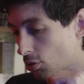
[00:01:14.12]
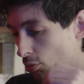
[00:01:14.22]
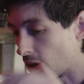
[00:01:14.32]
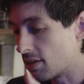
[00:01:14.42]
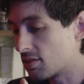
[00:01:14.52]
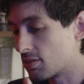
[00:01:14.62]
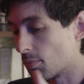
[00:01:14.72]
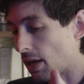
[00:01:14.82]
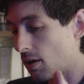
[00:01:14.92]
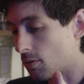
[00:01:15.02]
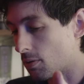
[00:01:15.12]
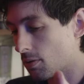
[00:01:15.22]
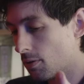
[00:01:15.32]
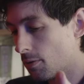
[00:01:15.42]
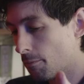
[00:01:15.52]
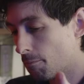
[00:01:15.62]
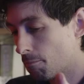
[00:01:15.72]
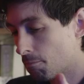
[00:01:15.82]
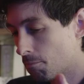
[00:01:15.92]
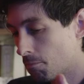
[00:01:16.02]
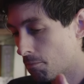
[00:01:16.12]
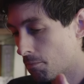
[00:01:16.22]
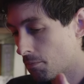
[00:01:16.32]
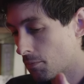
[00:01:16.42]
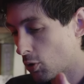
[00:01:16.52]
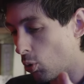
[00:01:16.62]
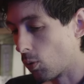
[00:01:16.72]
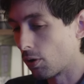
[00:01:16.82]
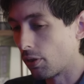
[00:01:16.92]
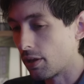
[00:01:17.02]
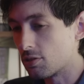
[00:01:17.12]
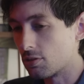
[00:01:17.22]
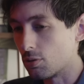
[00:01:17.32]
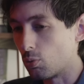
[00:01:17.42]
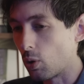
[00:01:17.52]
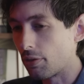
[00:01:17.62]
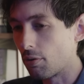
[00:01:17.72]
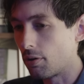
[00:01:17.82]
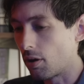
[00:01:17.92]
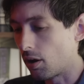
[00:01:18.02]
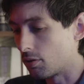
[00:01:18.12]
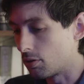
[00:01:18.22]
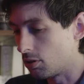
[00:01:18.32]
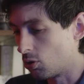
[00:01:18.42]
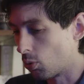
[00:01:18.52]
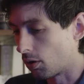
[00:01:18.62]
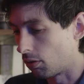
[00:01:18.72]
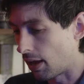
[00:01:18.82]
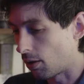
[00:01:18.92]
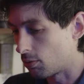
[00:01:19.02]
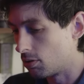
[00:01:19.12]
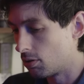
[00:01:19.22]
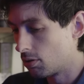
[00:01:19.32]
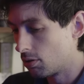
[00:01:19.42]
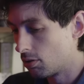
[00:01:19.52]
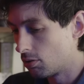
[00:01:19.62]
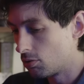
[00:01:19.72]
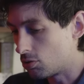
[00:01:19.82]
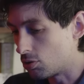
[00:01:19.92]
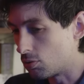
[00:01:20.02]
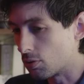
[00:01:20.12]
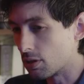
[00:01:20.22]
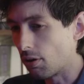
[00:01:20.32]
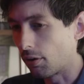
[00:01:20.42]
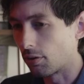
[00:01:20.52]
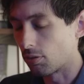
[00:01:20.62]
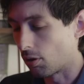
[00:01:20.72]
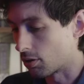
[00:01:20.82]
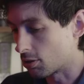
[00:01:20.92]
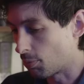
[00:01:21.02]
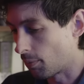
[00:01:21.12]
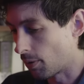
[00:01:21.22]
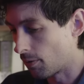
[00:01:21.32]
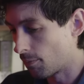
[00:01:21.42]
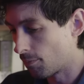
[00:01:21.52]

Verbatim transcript: Your race somehow correlates to whether or not you are allowed to conduct a thought experiment.